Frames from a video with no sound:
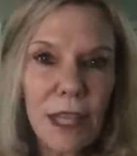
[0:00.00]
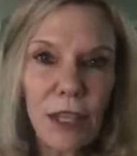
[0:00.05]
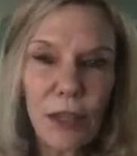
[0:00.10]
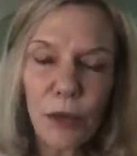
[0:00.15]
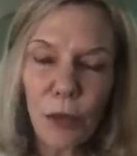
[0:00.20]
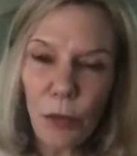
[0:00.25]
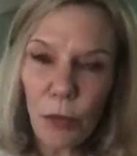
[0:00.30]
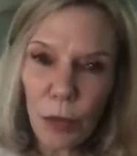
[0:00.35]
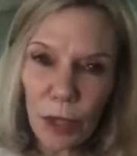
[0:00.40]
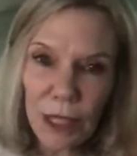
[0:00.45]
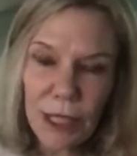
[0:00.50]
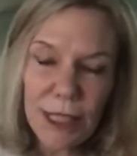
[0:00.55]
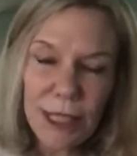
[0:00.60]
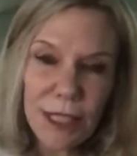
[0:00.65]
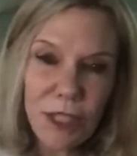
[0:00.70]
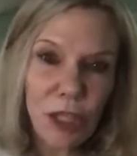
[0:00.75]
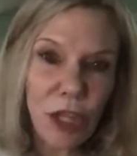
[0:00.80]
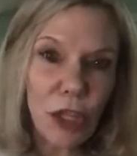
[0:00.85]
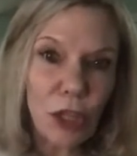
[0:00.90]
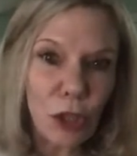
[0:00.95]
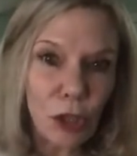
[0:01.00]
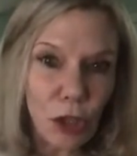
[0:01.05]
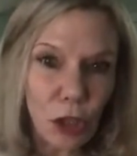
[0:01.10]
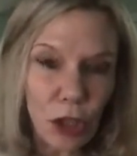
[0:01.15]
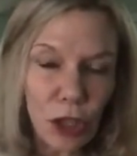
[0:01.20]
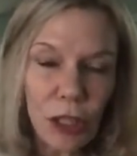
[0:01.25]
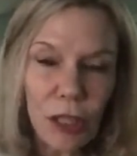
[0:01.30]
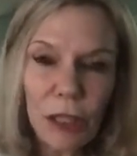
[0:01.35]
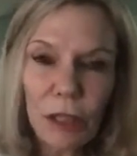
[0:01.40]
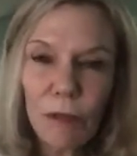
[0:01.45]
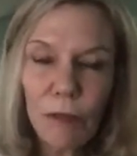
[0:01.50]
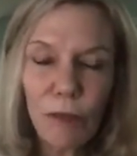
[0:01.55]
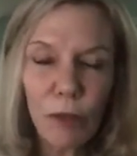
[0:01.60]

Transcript: that you really start looking